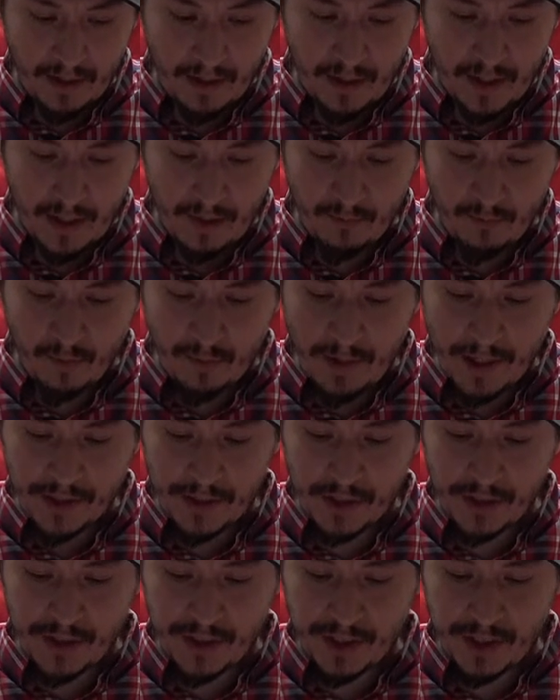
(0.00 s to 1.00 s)

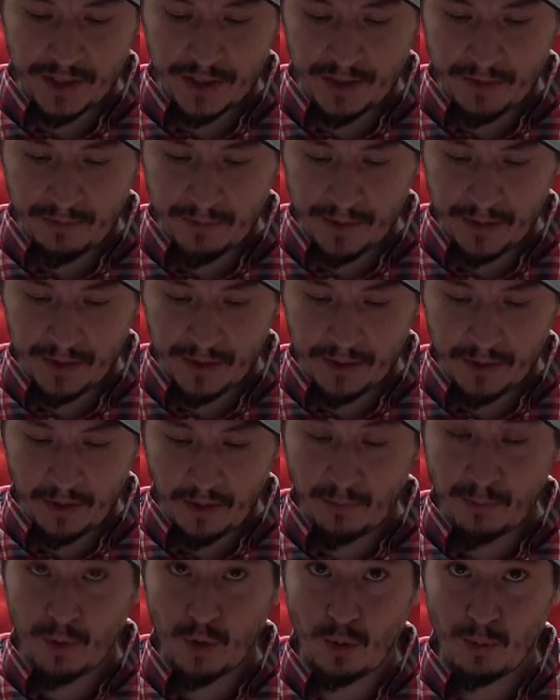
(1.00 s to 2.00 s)
Information Systems,
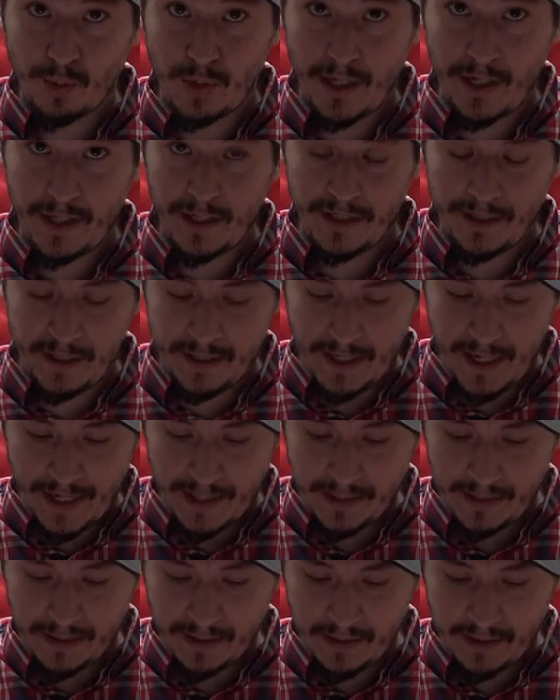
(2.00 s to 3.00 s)
appropriated to
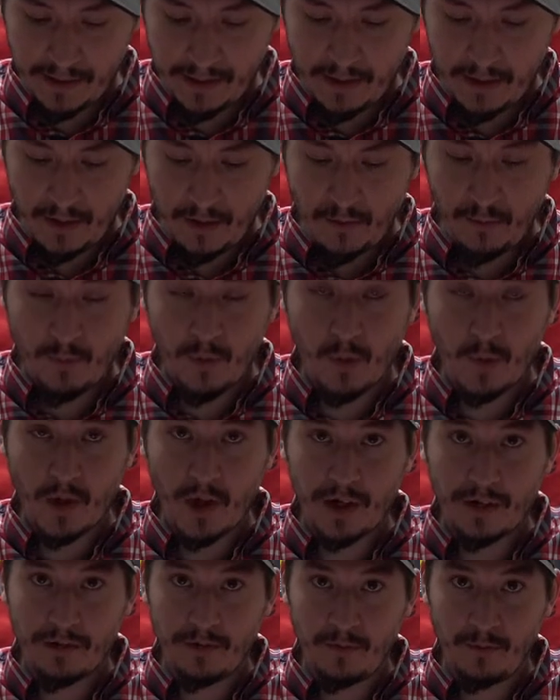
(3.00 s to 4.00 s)
date,
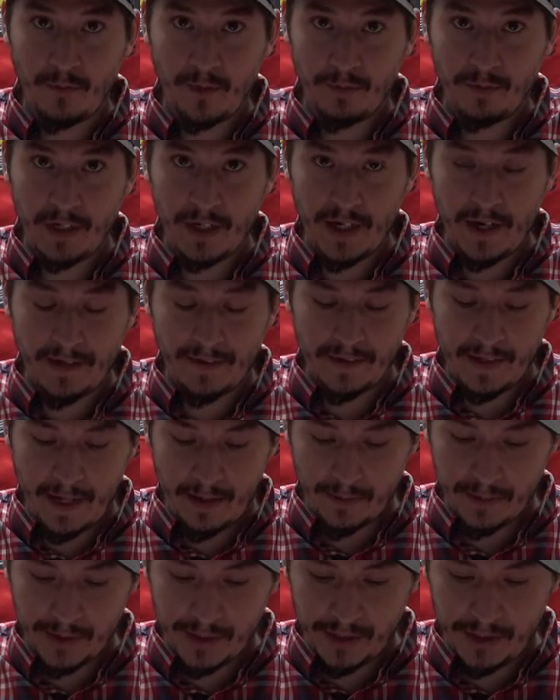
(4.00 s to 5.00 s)

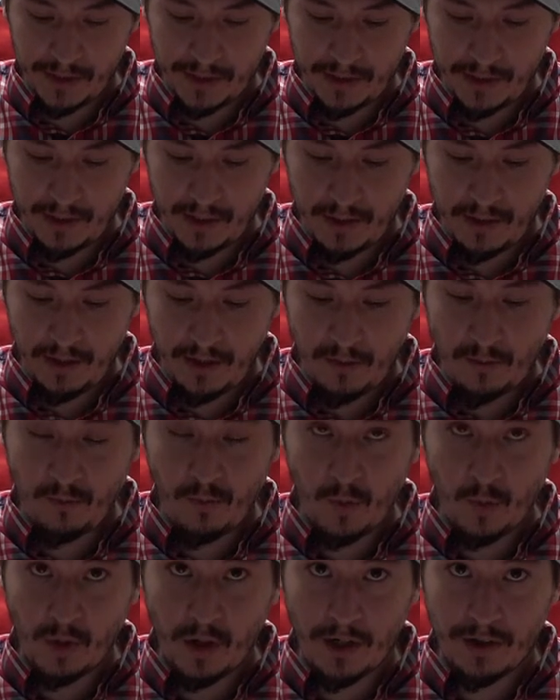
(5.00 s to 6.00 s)

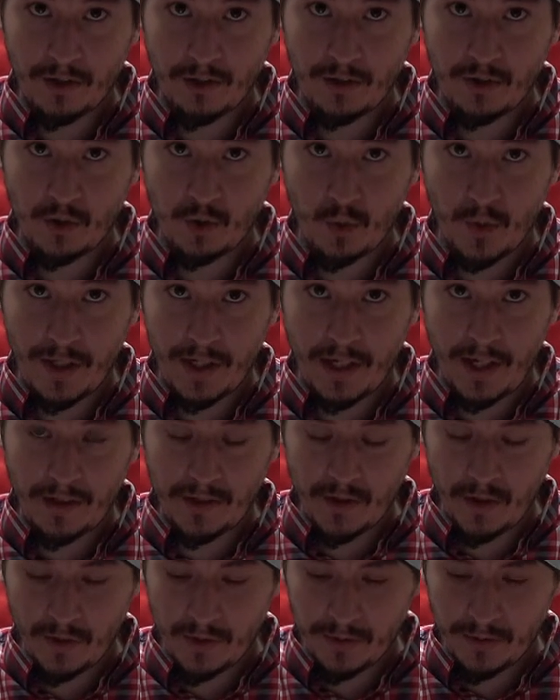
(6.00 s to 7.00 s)

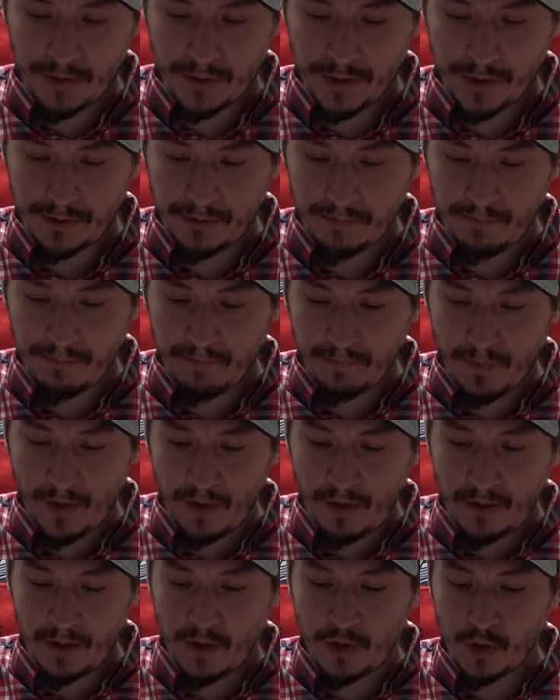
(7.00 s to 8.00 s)
$459,428.
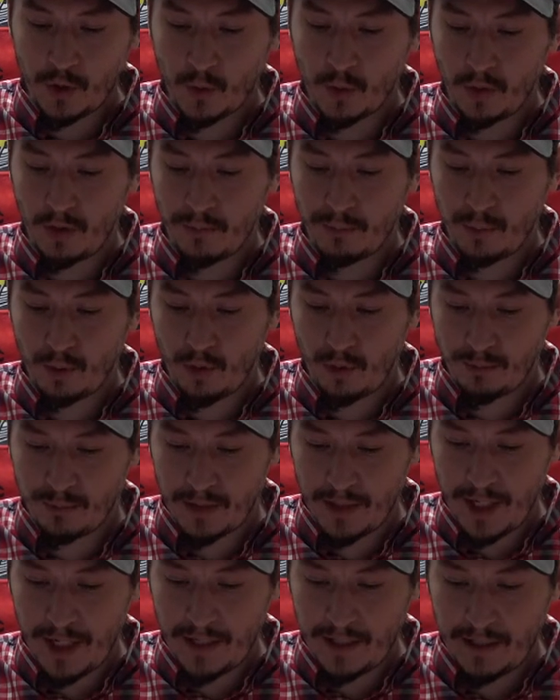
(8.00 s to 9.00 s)
The total
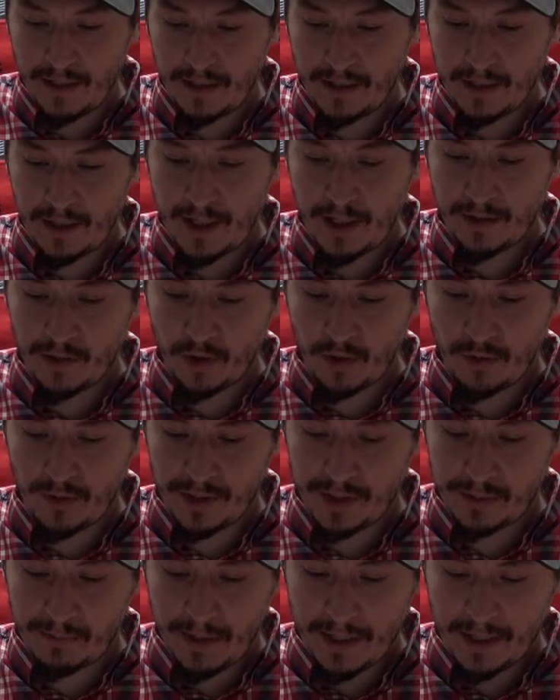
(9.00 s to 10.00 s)
appropriated and current
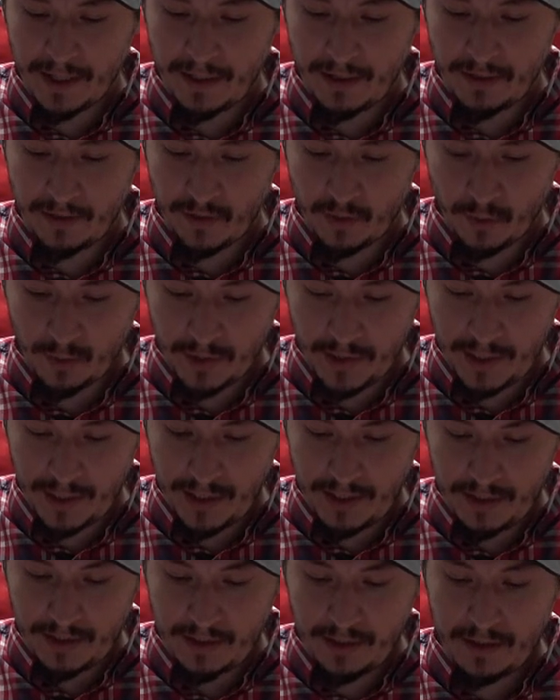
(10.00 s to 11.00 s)
spending
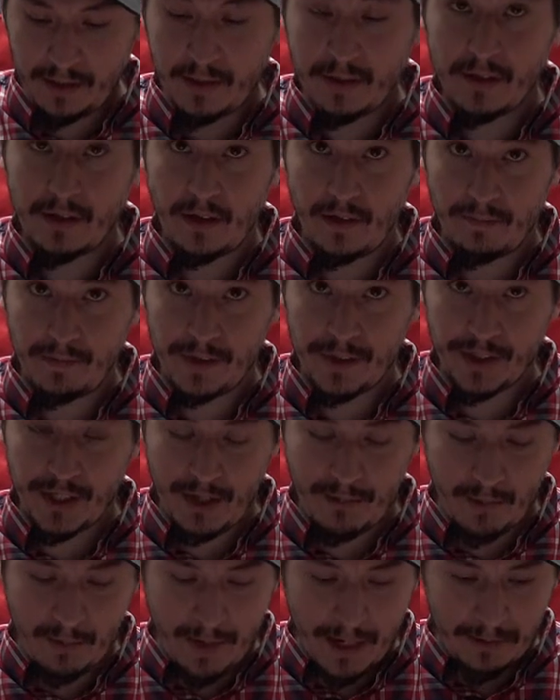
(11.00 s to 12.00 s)
authority of the
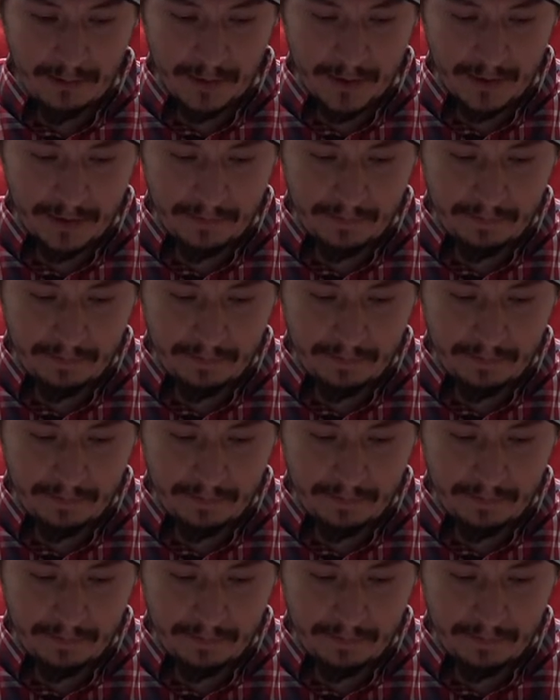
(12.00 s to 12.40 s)
same amount.